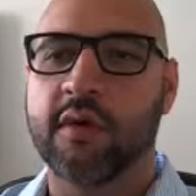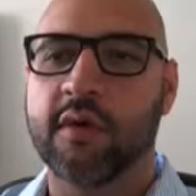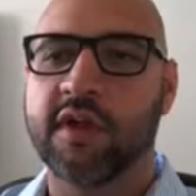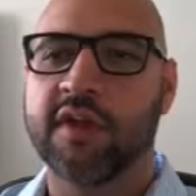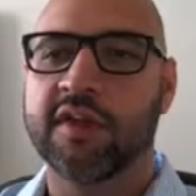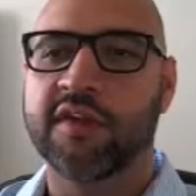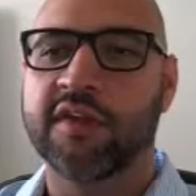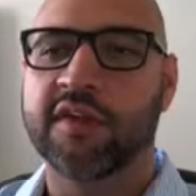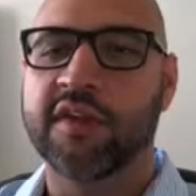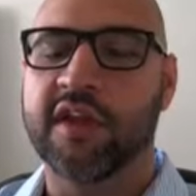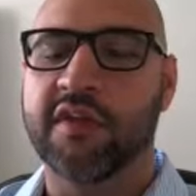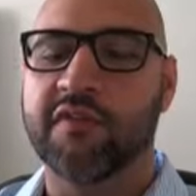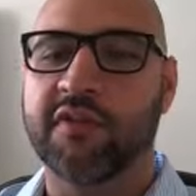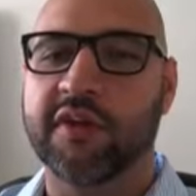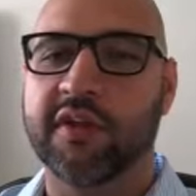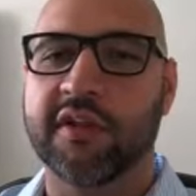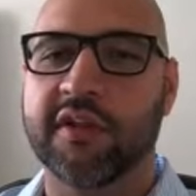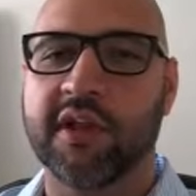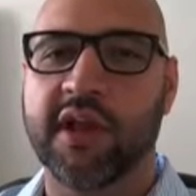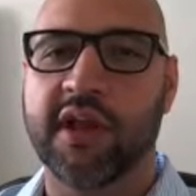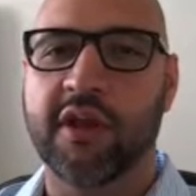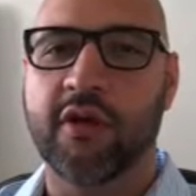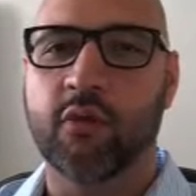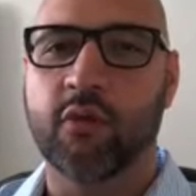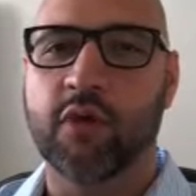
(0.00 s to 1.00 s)
So it's
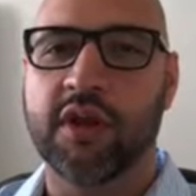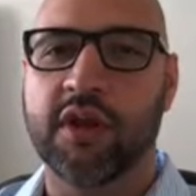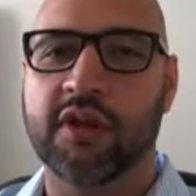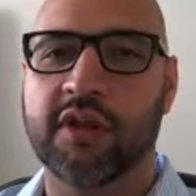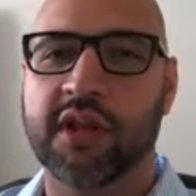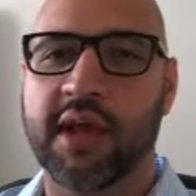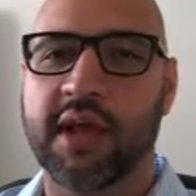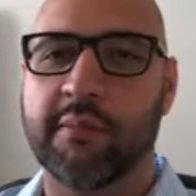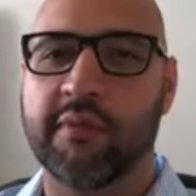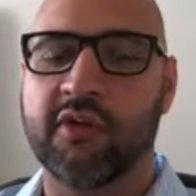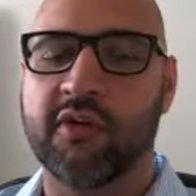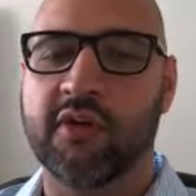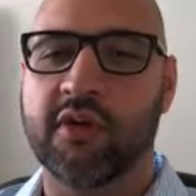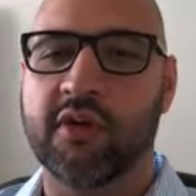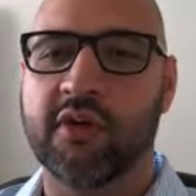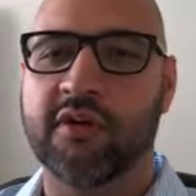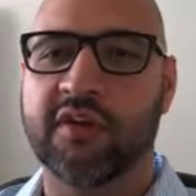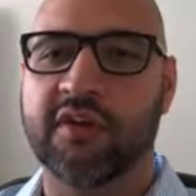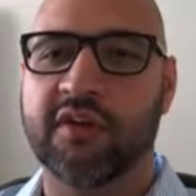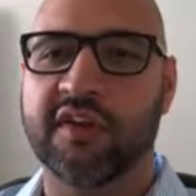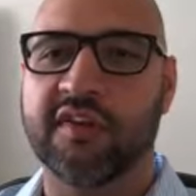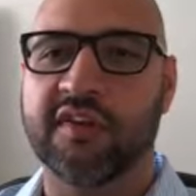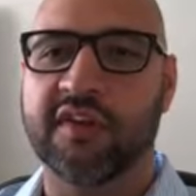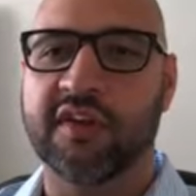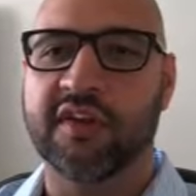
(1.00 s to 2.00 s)
definitely a great time of
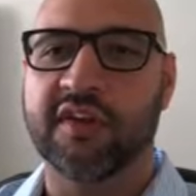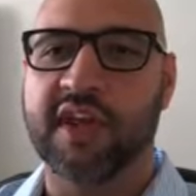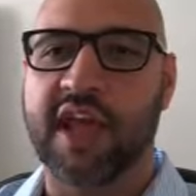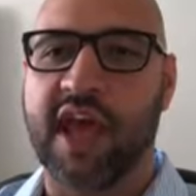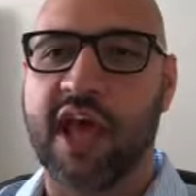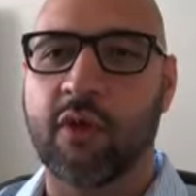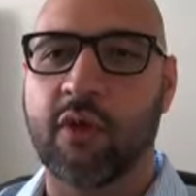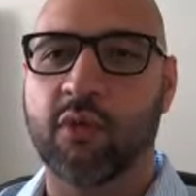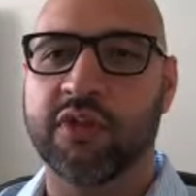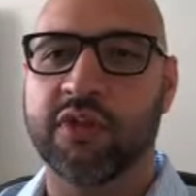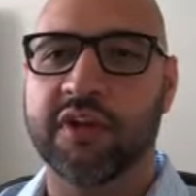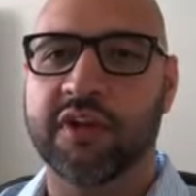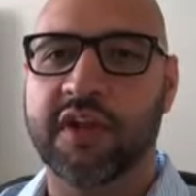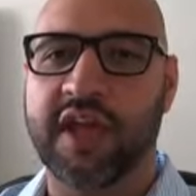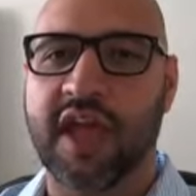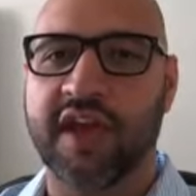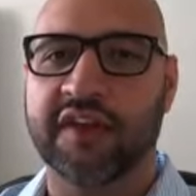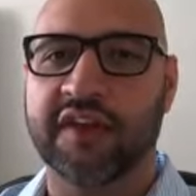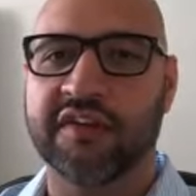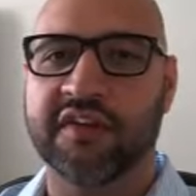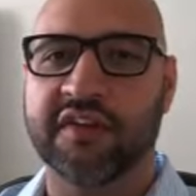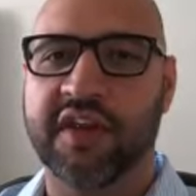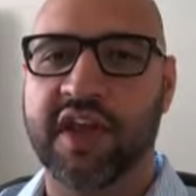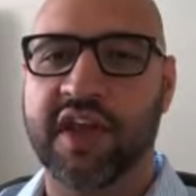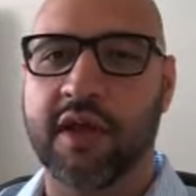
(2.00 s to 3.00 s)
year to sit down with a
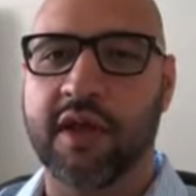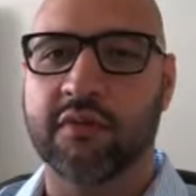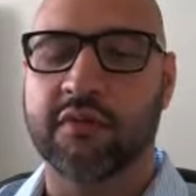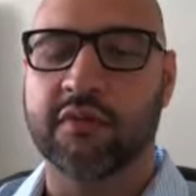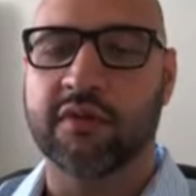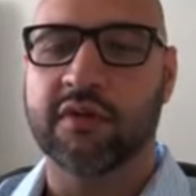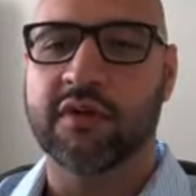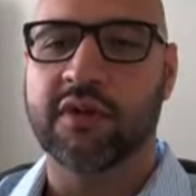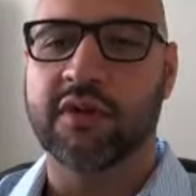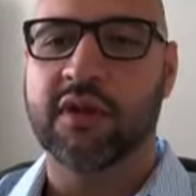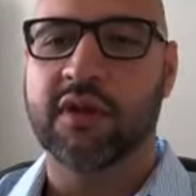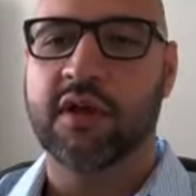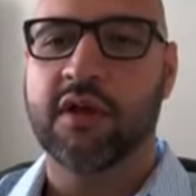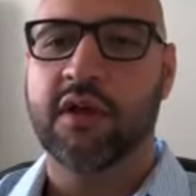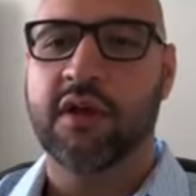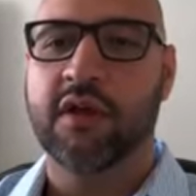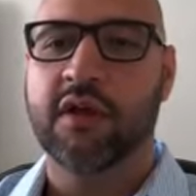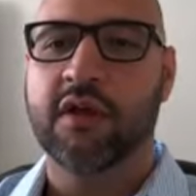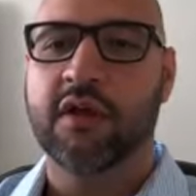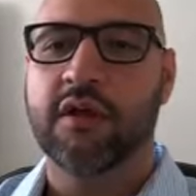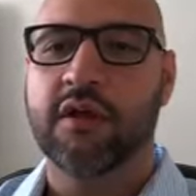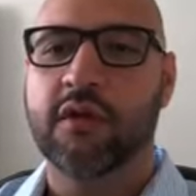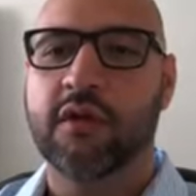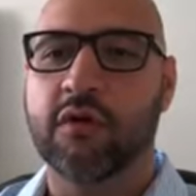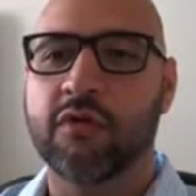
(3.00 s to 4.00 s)
tax accountant,
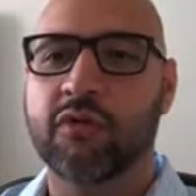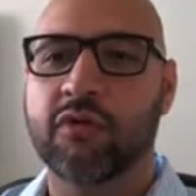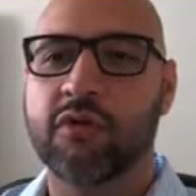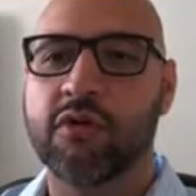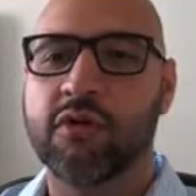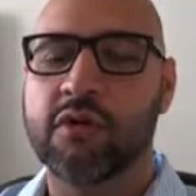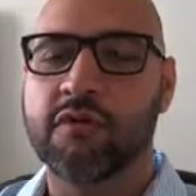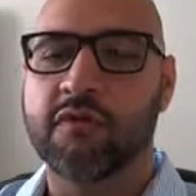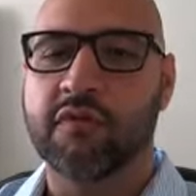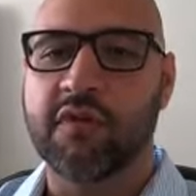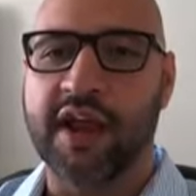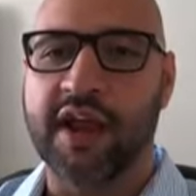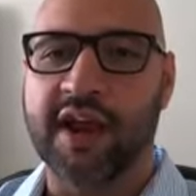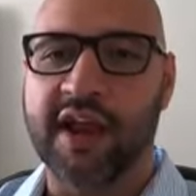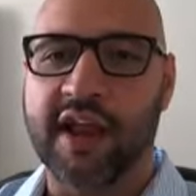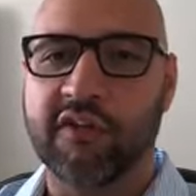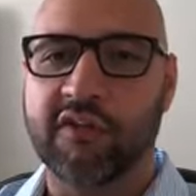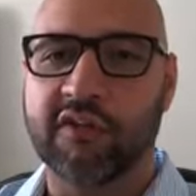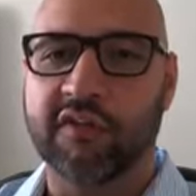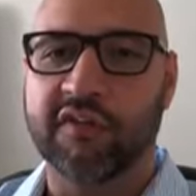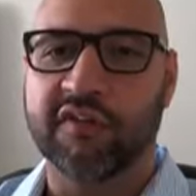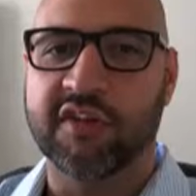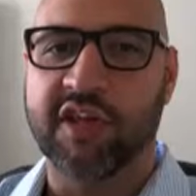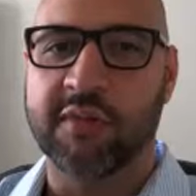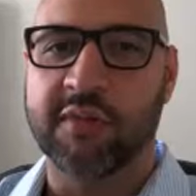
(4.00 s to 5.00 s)
go through your
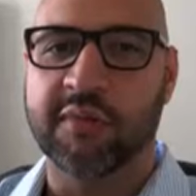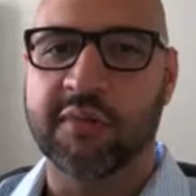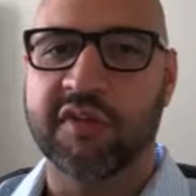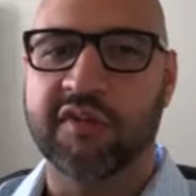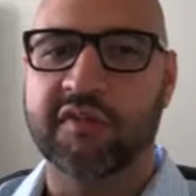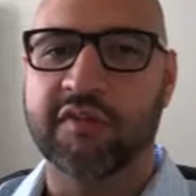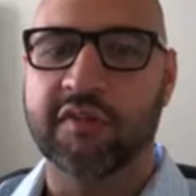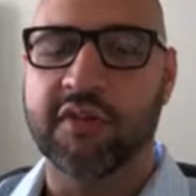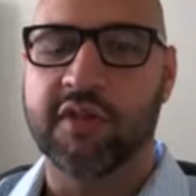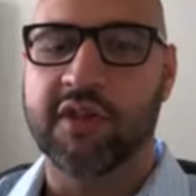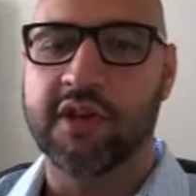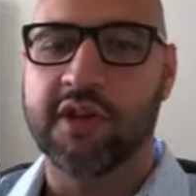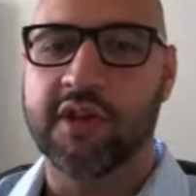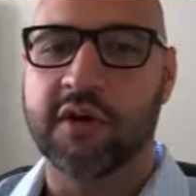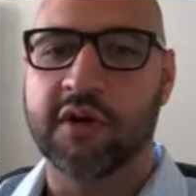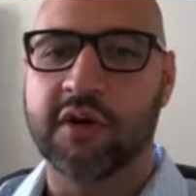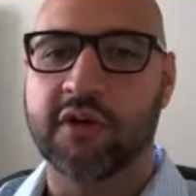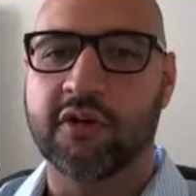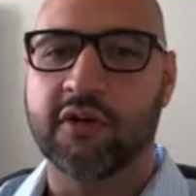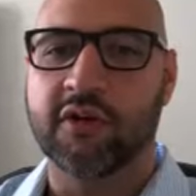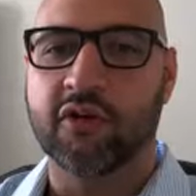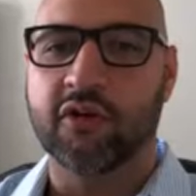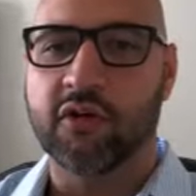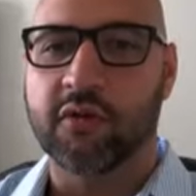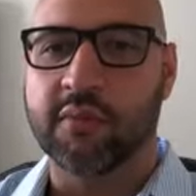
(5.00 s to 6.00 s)
financial statements for the
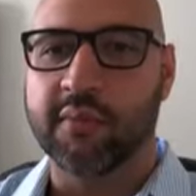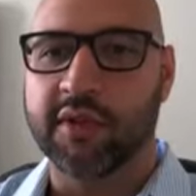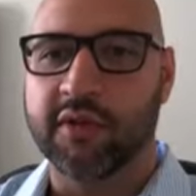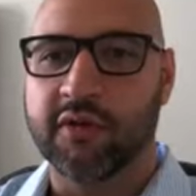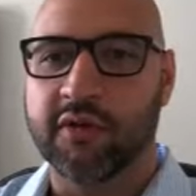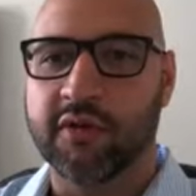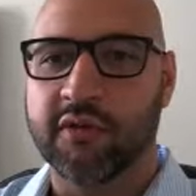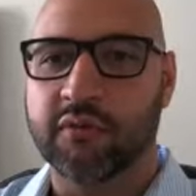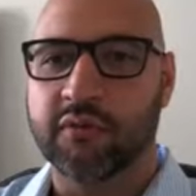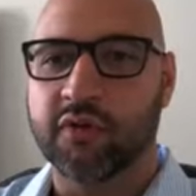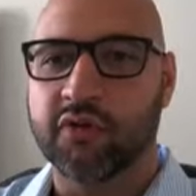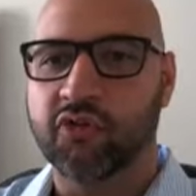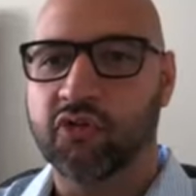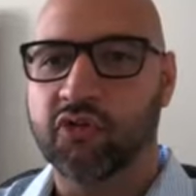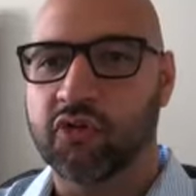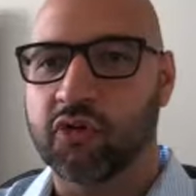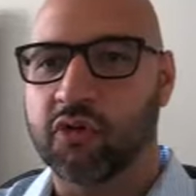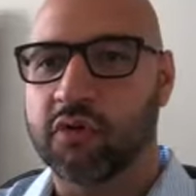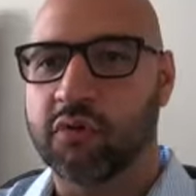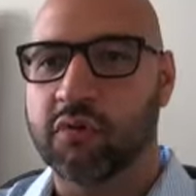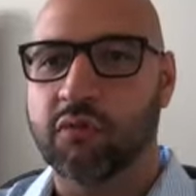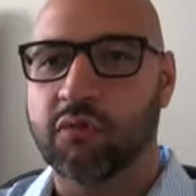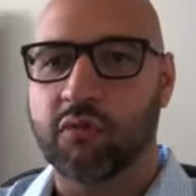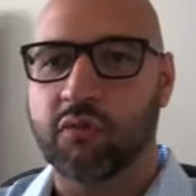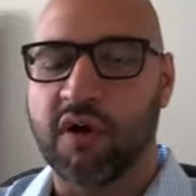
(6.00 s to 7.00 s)
year, determine what
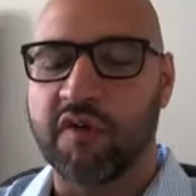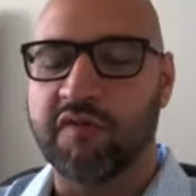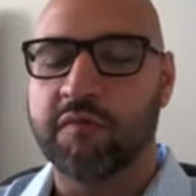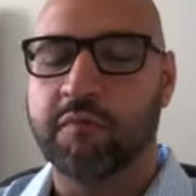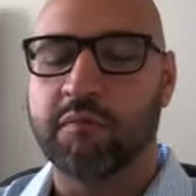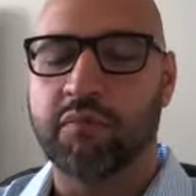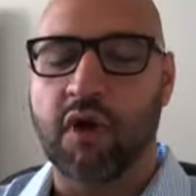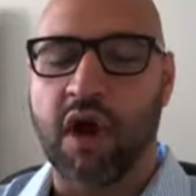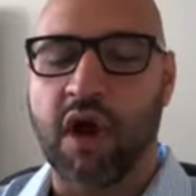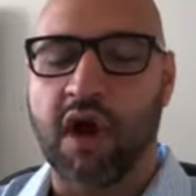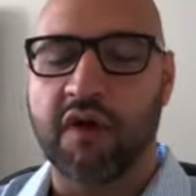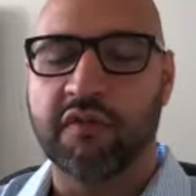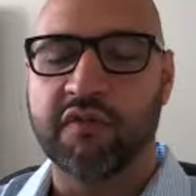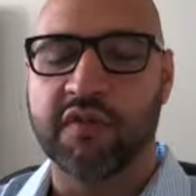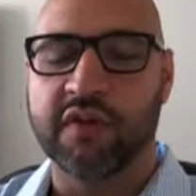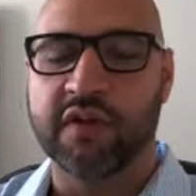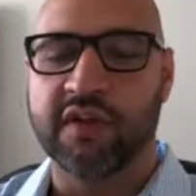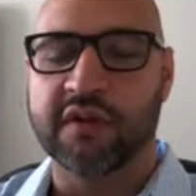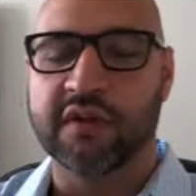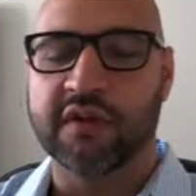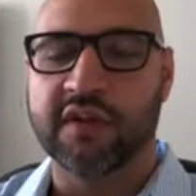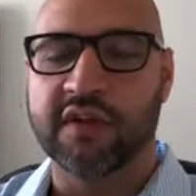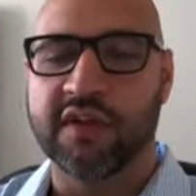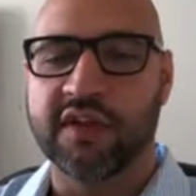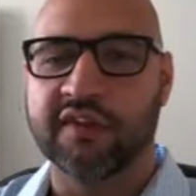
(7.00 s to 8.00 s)
your rough
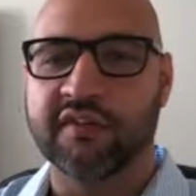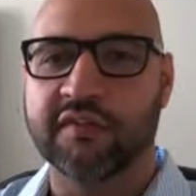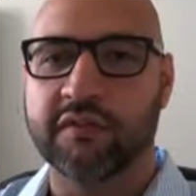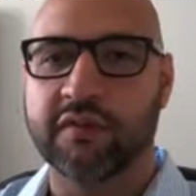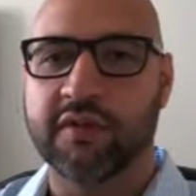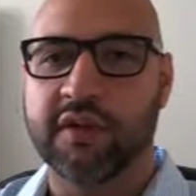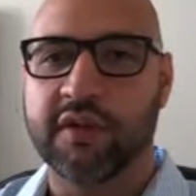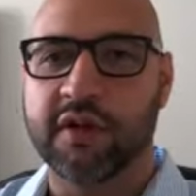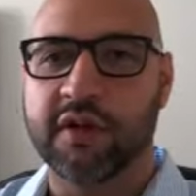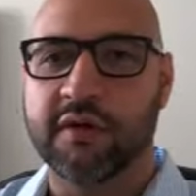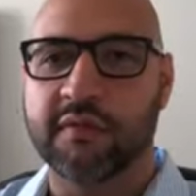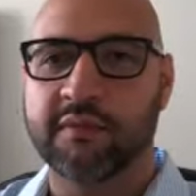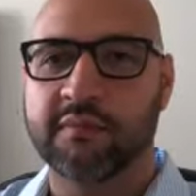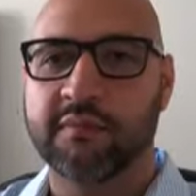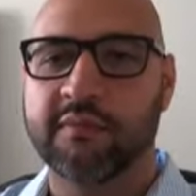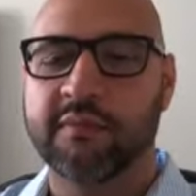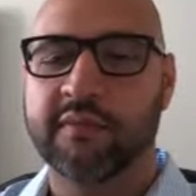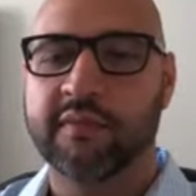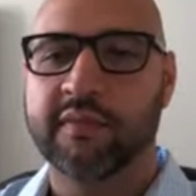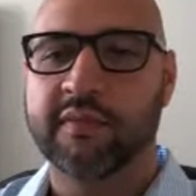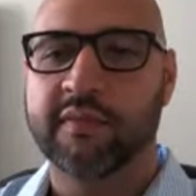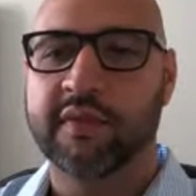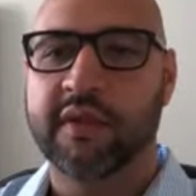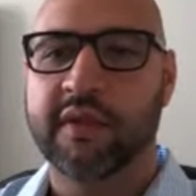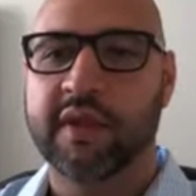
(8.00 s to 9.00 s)
profit is for the year,
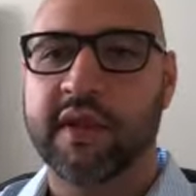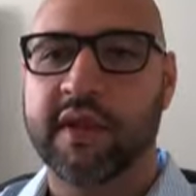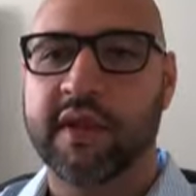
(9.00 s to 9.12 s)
